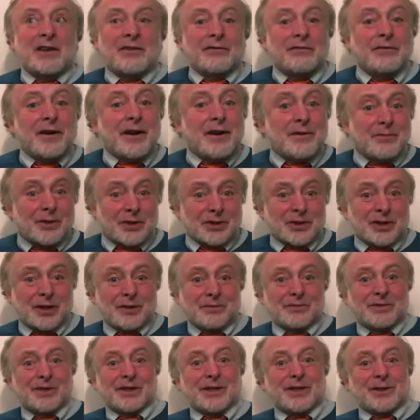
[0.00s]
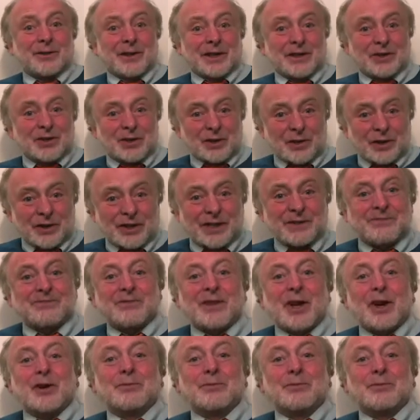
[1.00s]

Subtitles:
Very much hope that you enjoyed it.